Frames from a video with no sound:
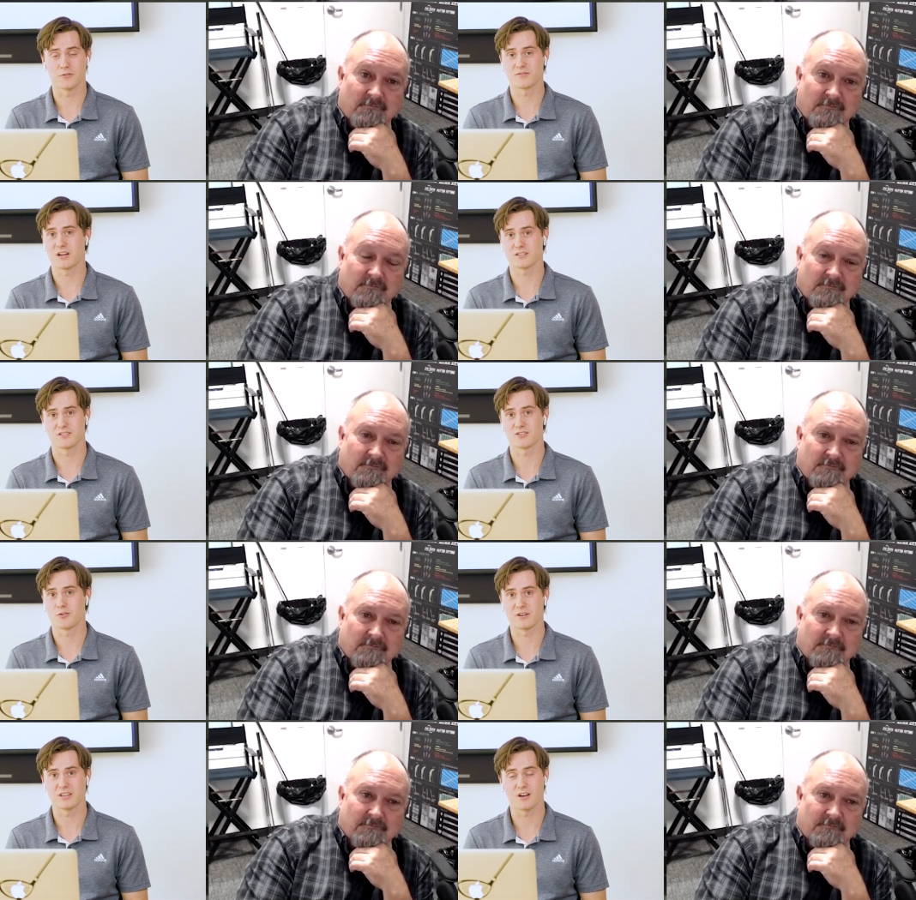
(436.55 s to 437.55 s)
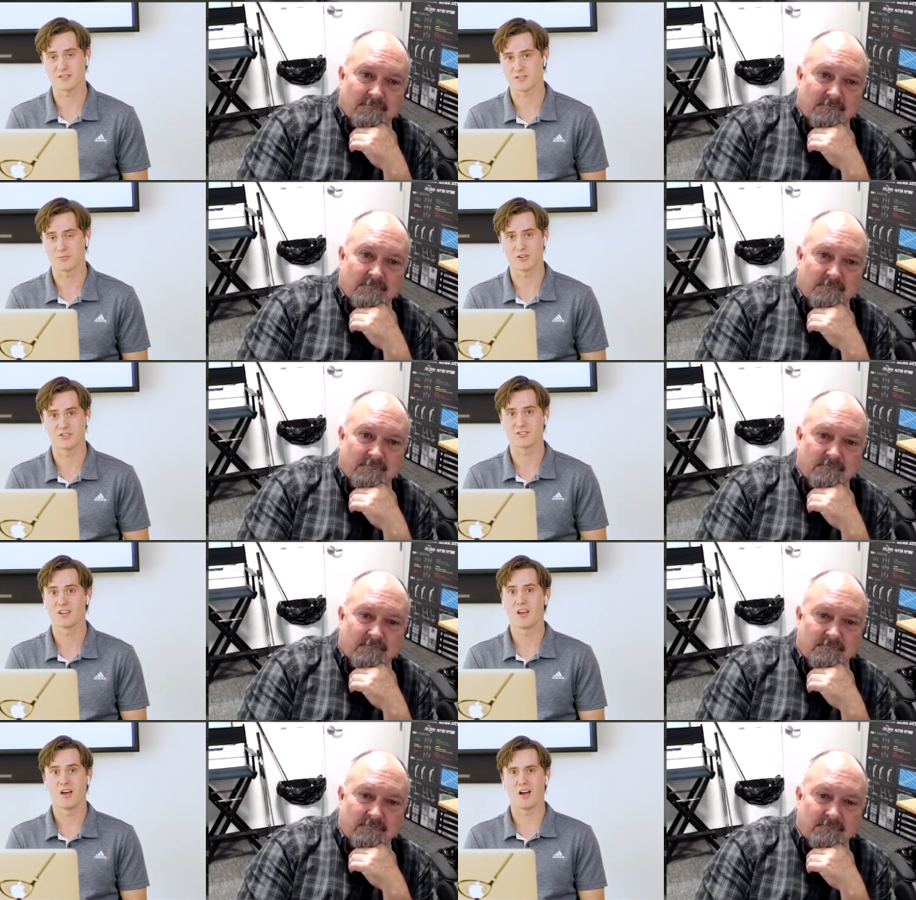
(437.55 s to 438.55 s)
Speaker 1: We've talked to so many customers,
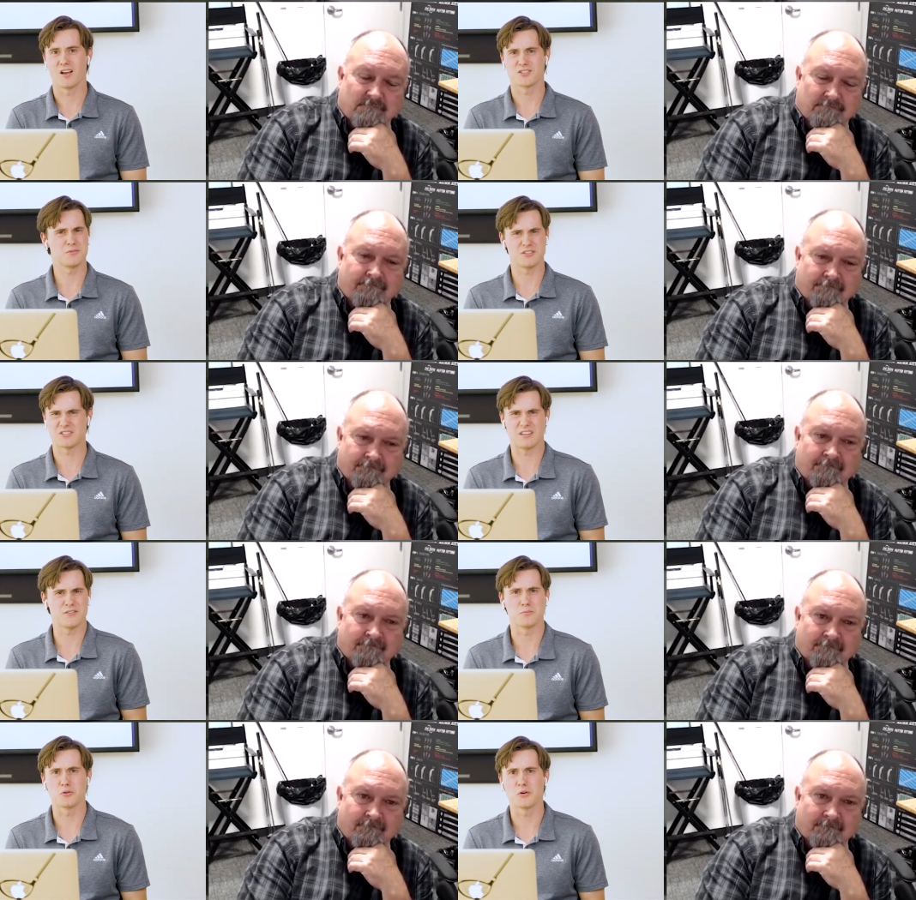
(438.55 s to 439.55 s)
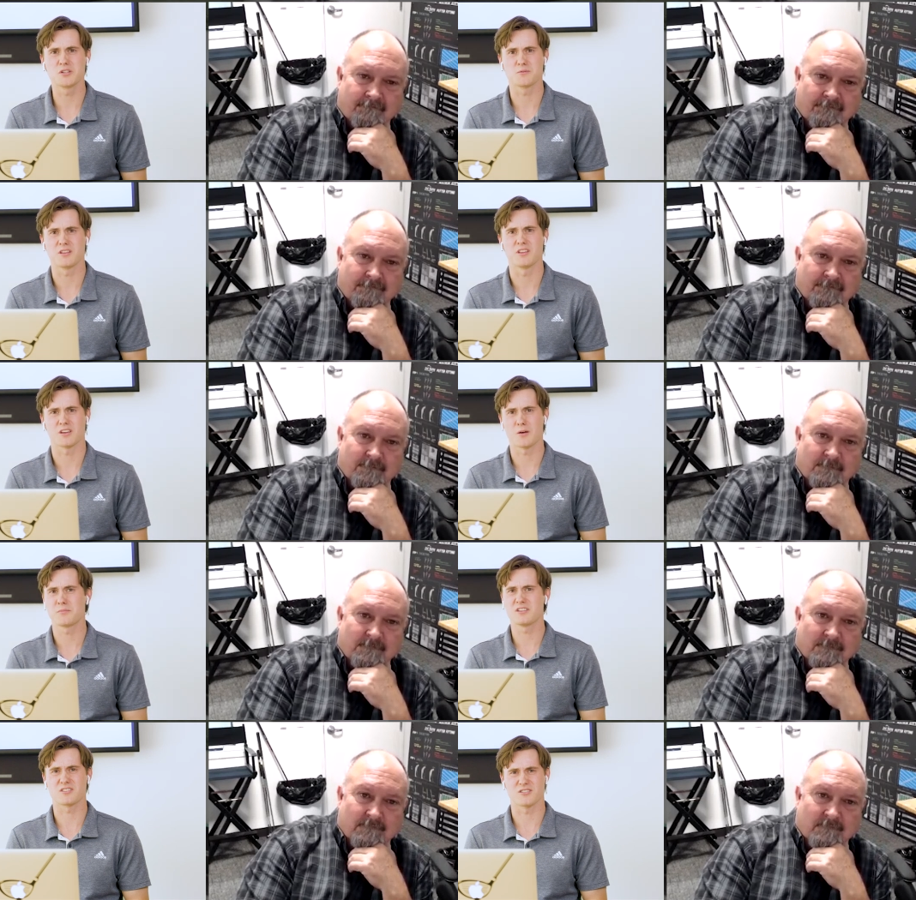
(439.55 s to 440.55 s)
uh, so many just even employees within the companies.